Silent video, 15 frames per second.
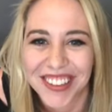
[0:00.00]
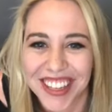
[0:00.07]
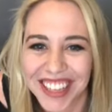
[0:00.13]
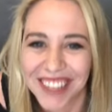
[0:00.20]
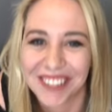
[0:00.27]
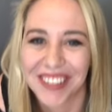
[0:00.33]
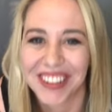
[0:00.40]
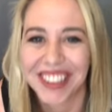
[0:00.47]
too
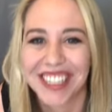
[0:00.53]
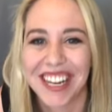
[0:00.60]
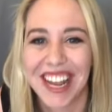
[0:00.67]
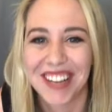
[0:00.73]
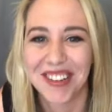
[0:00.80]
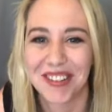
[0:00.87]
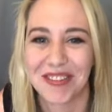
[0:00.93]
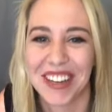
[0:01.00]
late,
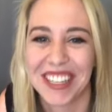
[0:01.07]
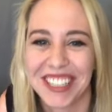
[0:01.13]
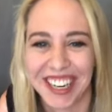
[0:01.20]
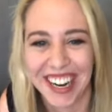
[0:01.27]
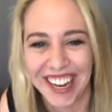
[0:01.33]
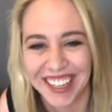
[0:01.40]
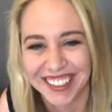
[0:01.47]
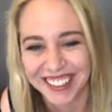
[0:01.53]
woodland henchman.
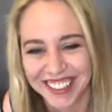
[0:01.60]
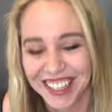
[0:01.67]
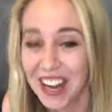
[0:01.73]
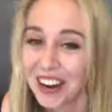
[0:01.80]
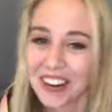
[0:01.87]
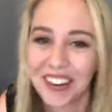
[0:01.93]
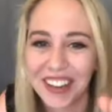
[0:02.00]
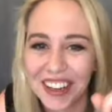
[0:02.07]
Yeah.
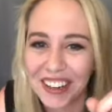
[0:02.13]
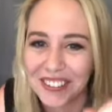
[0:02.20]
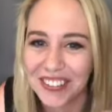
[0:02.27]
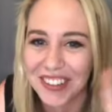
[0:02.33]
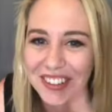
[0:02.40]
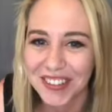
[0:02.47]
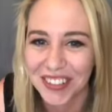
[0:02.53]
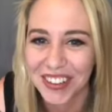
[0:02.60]
Heard it here
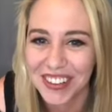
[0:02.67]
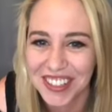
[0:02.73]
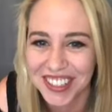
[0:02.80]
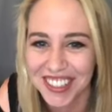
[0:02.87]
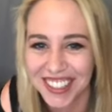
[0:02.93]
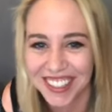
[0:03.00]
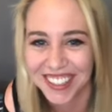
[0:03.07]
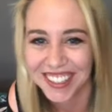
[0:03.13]
first,
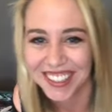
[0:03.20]
folks.